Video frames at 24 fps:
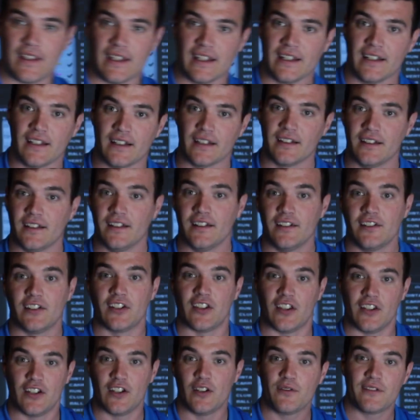think
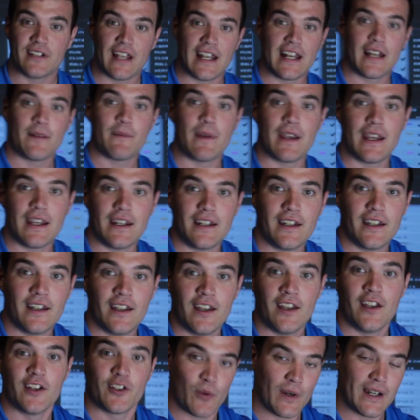to the new TaylorMade
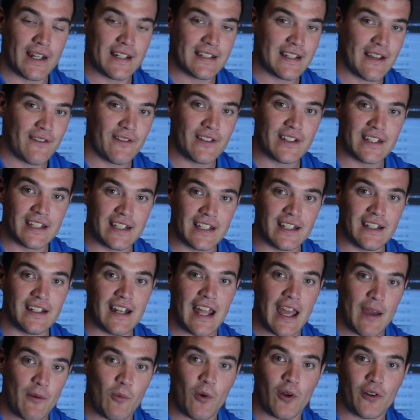2017
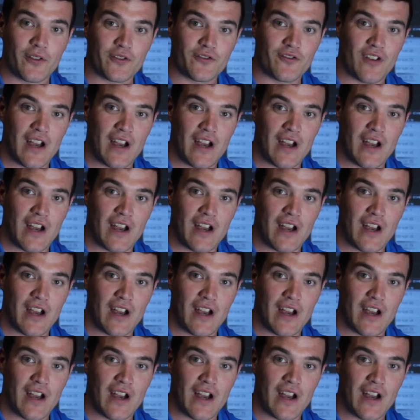M1